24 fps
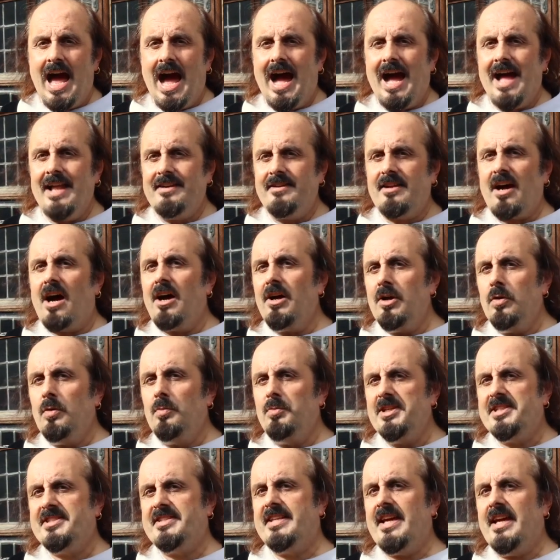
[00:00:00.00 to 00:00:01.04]
And I
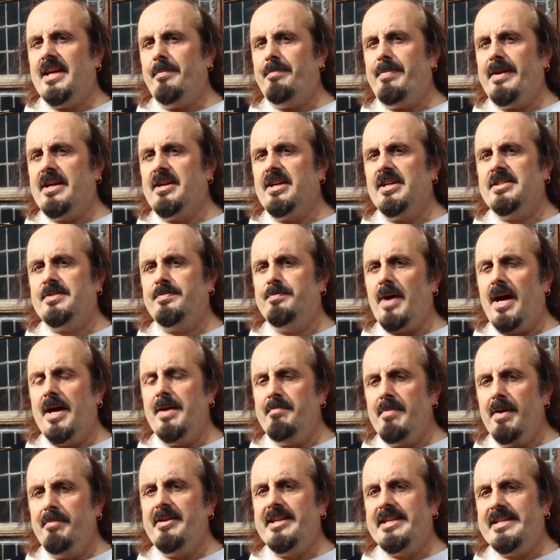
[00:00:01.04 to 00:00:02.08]
always think, because my
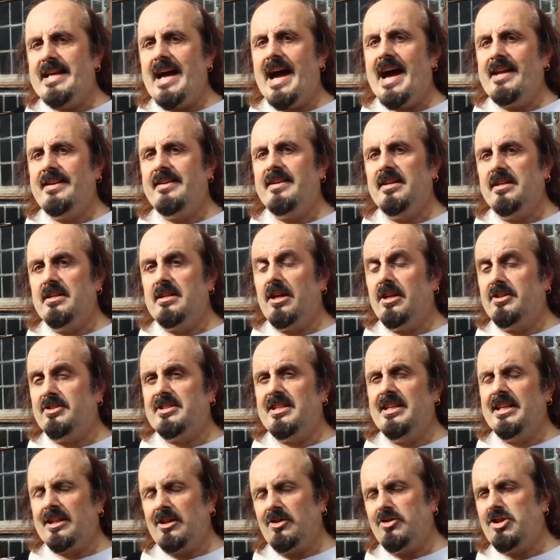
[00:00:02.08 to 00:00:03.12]
mum and dad had
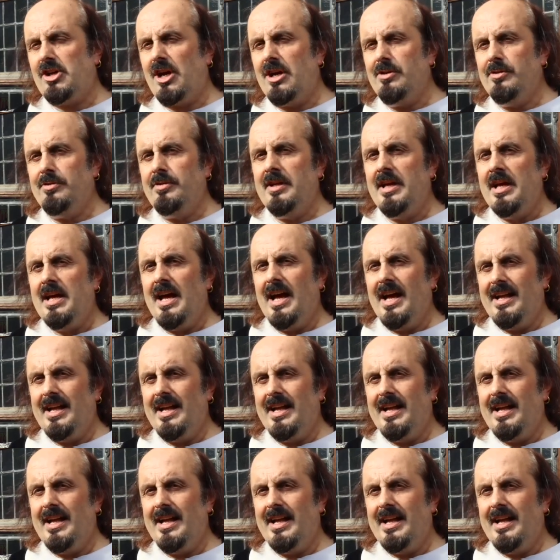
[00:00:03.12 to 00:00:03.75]
lost little Joan